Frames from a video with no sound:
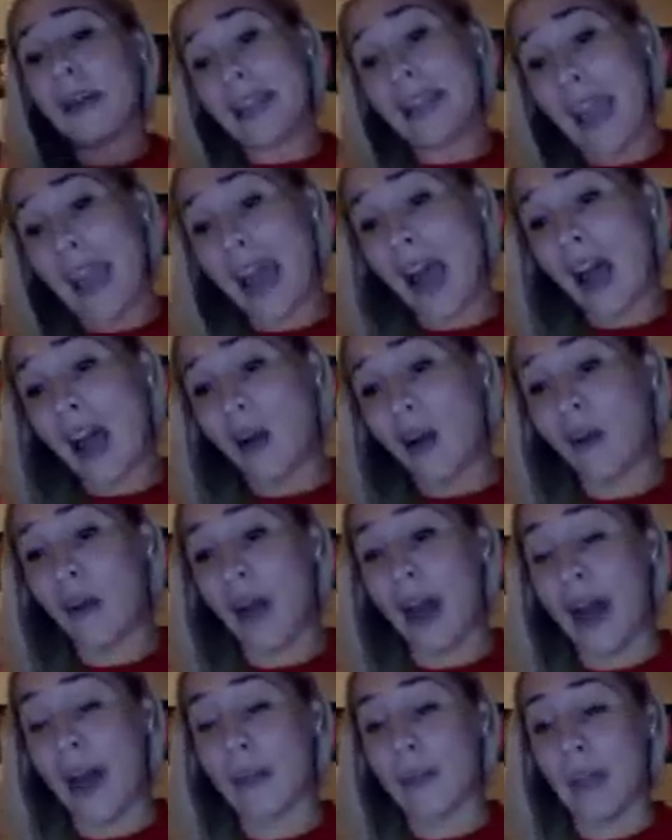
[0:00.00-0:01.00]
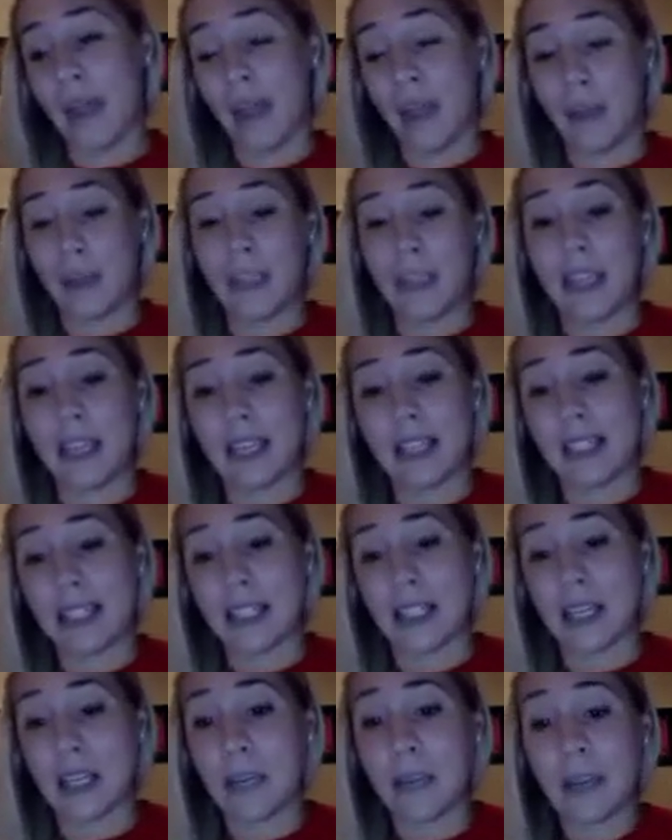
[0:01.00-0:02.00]
But now at Miami
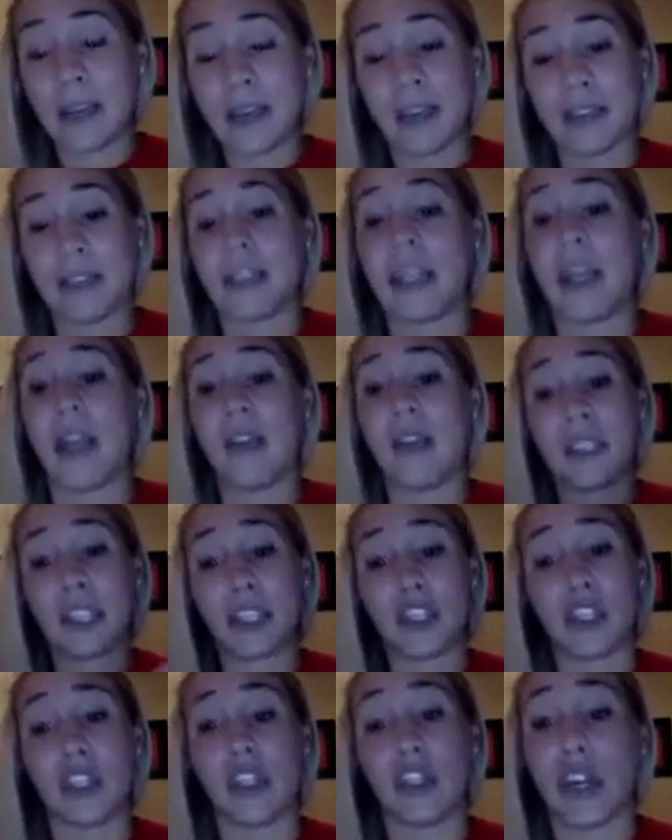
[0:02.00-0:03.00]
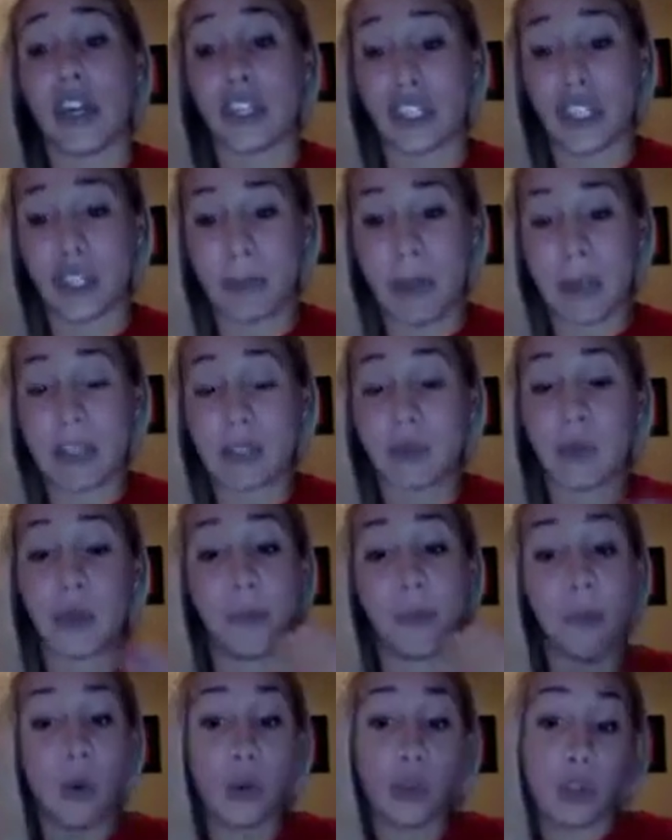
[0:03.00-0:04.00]
Dance City, because they have such a large space
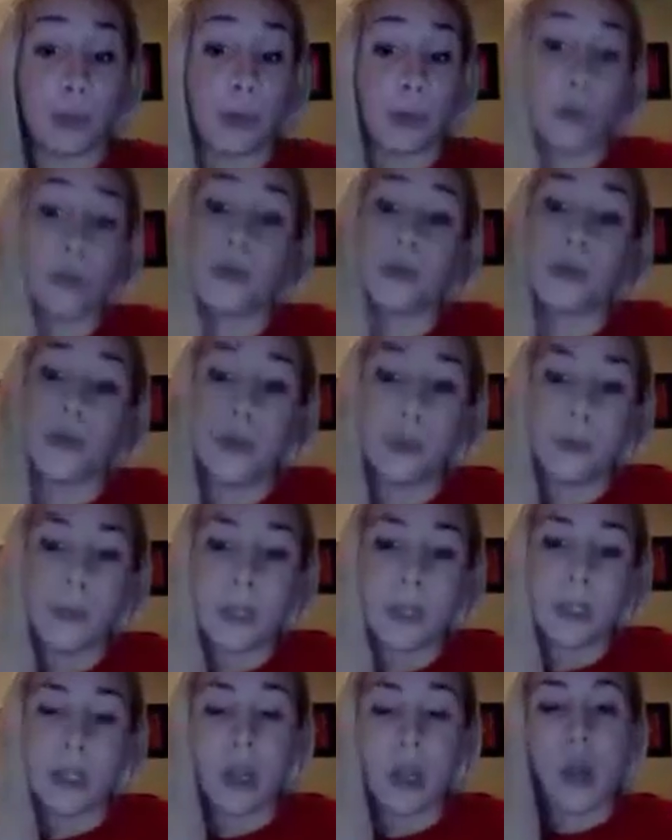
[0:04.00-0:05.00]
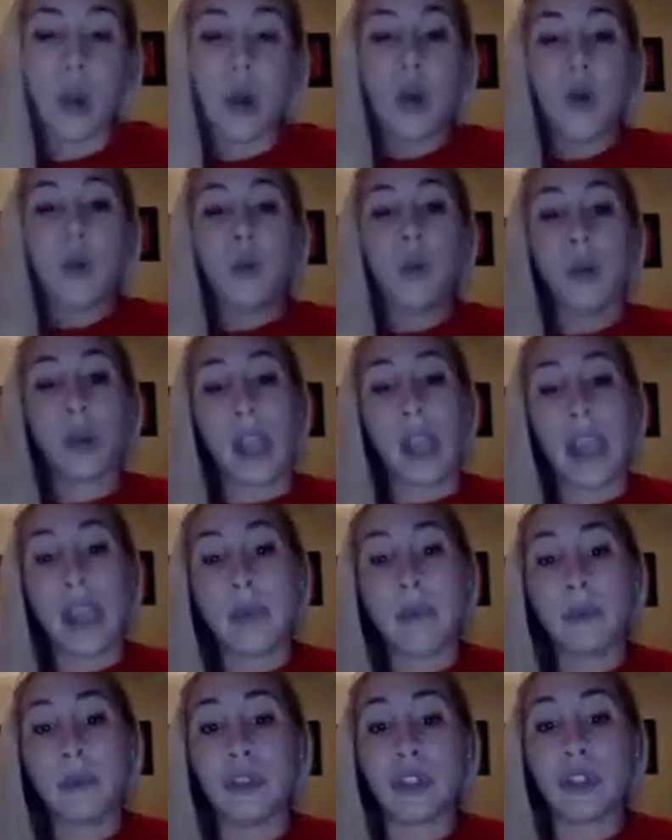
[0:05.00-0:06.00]
with multiple rooms, we're
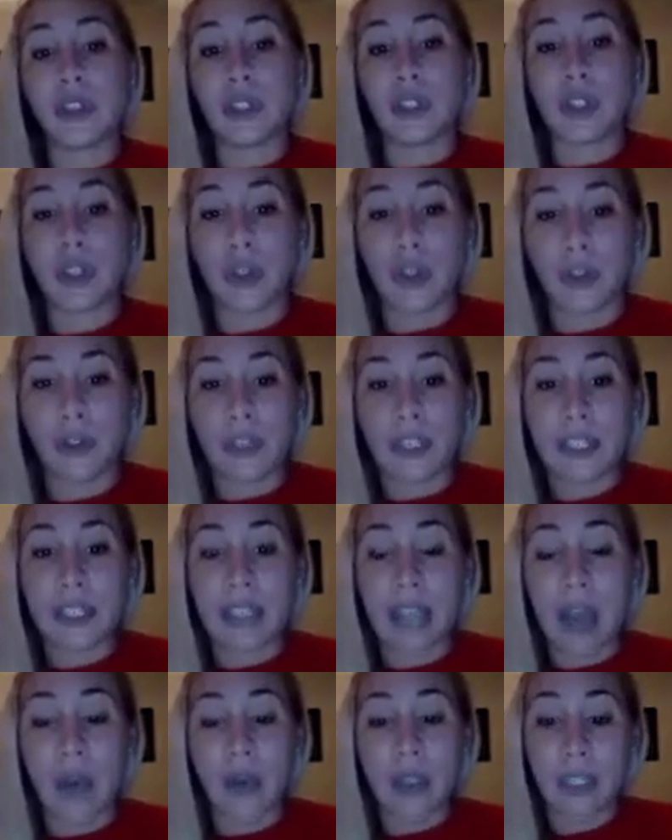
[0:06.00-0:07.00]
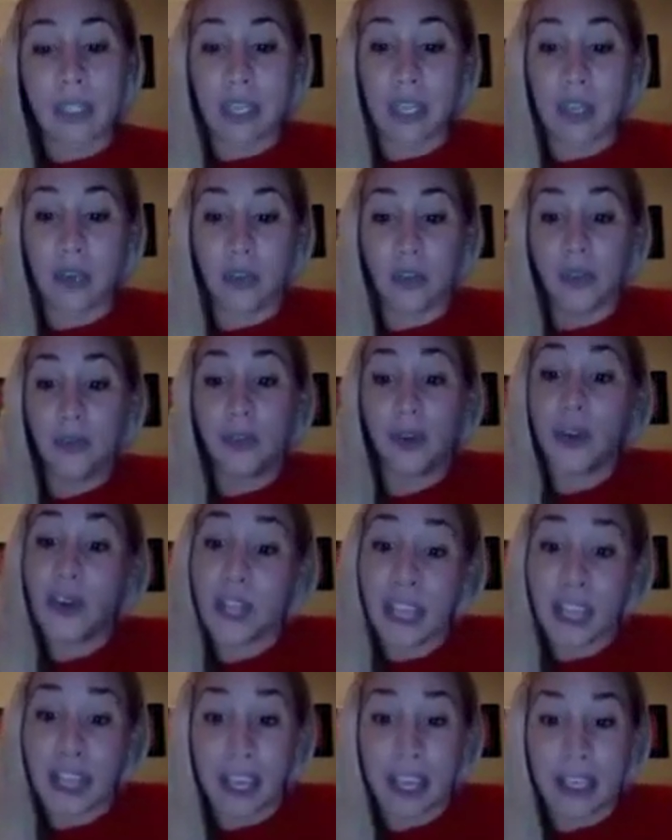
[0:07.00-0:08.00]
able to service now, instead of
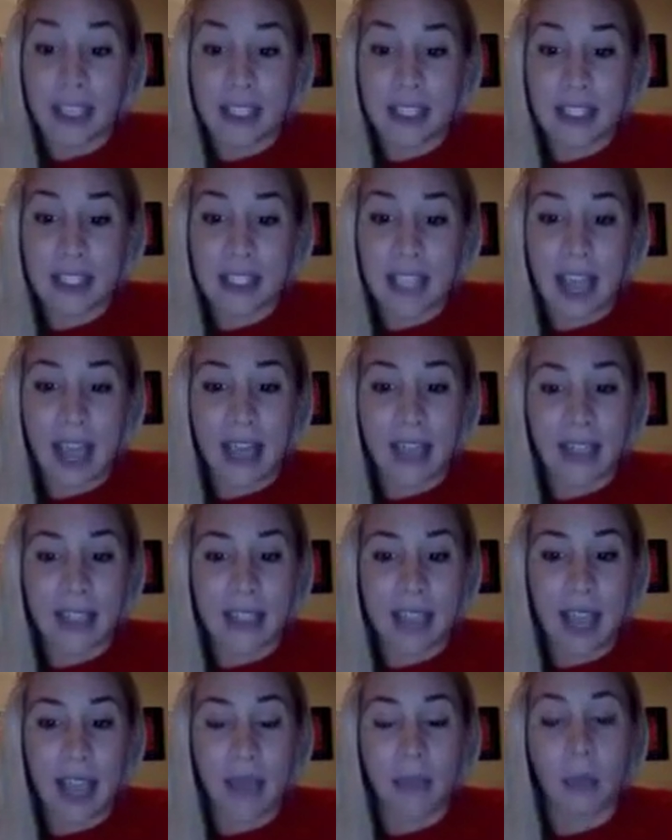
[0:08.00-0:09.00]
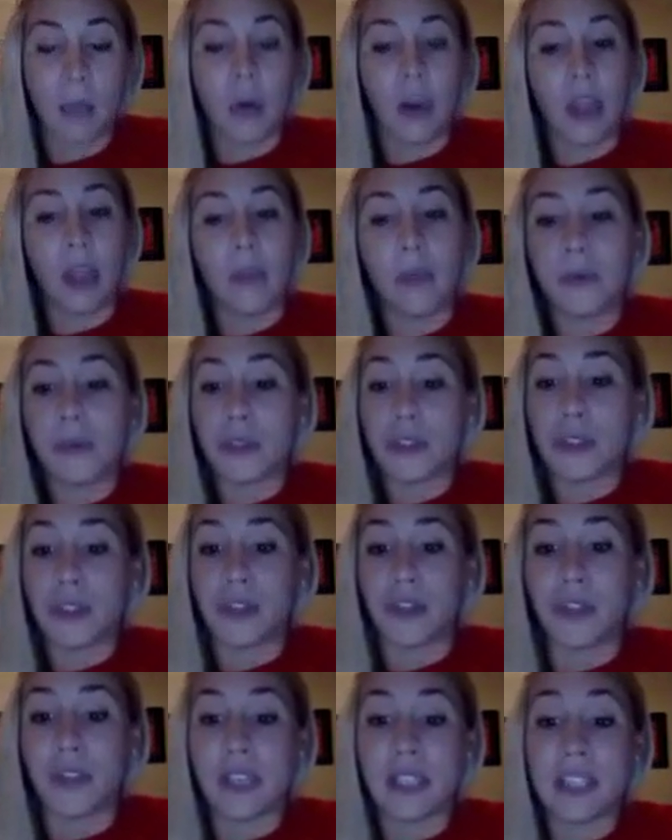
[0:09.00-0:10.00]
30 kids at a time, we're able to
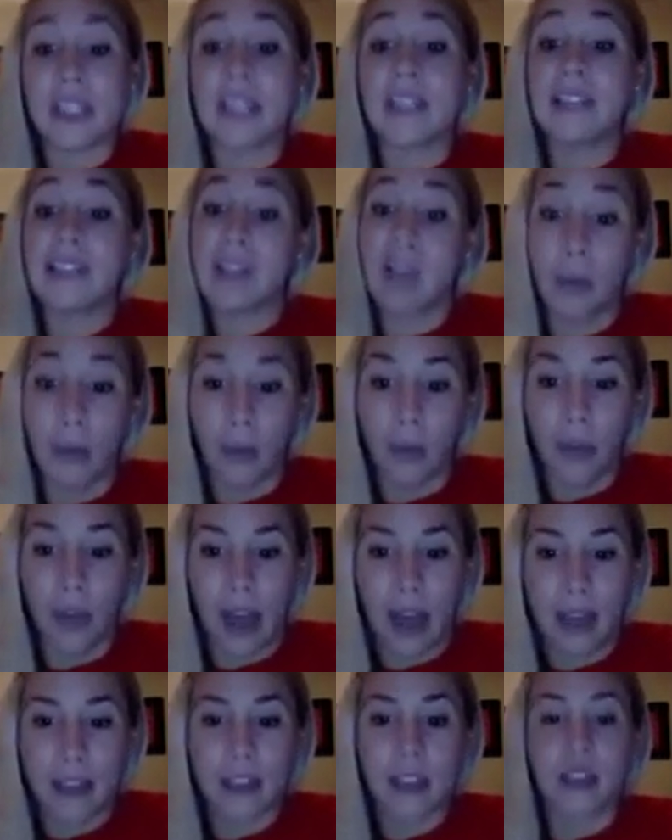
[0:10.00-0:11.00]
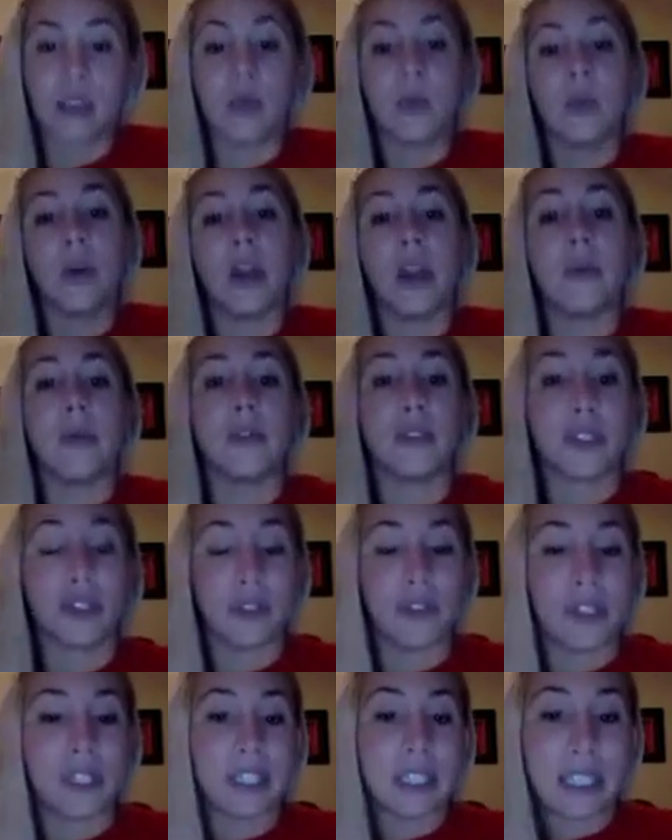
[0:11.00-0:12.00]
service double that. So we're able to
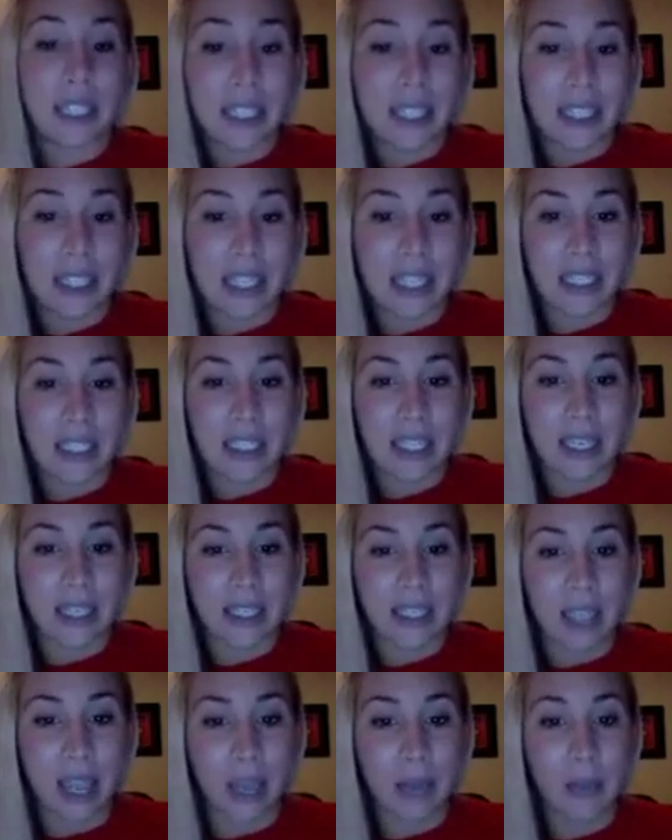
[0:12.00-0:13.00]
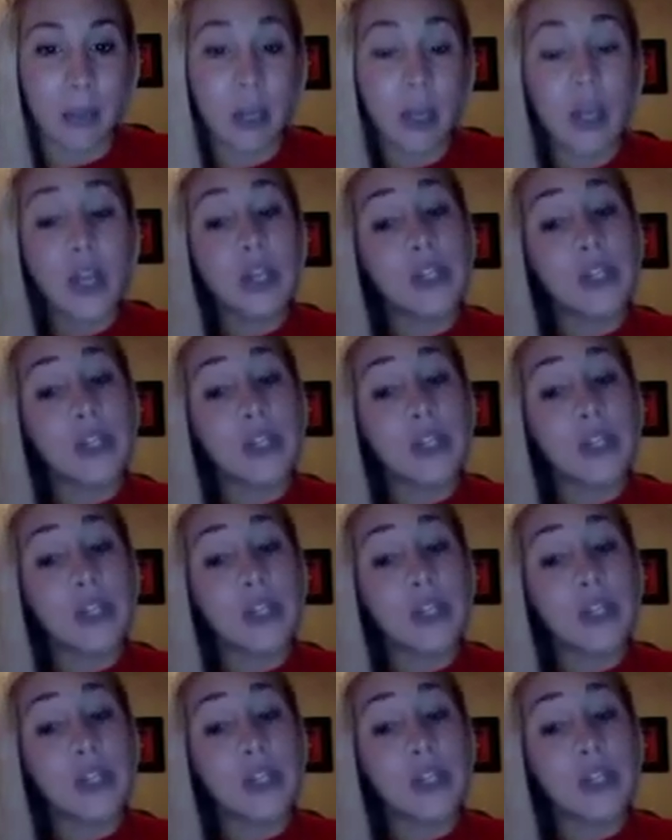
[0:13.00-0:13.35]
service 60 kids at a time.